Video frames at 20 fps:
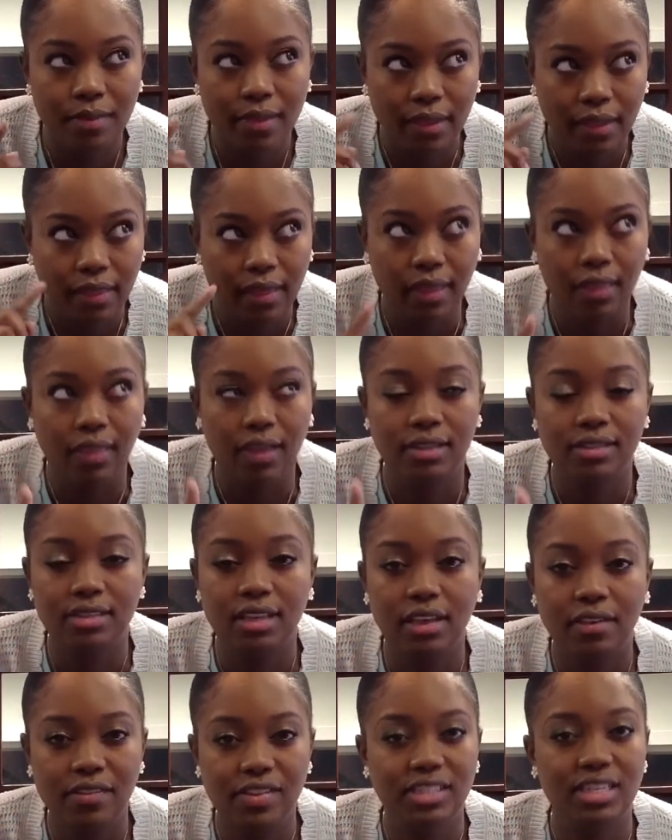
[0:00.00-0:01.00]
I think that's it.
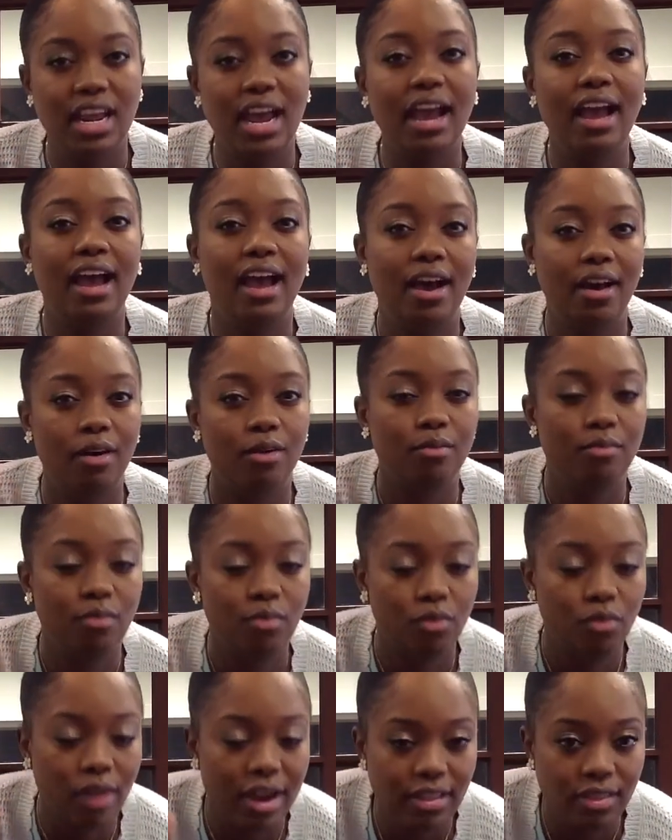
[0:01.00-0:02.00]
If it's not, I'll
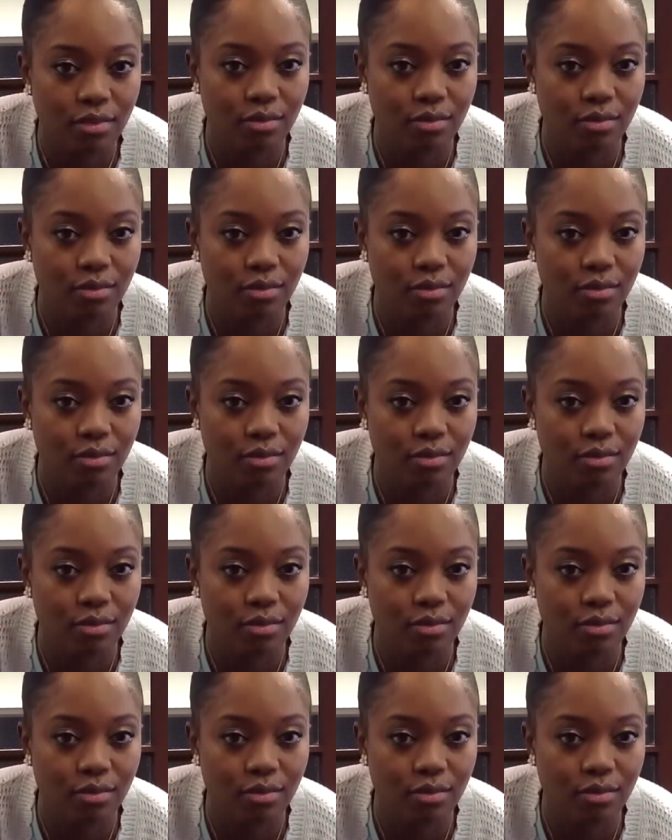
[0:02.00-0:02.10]
write the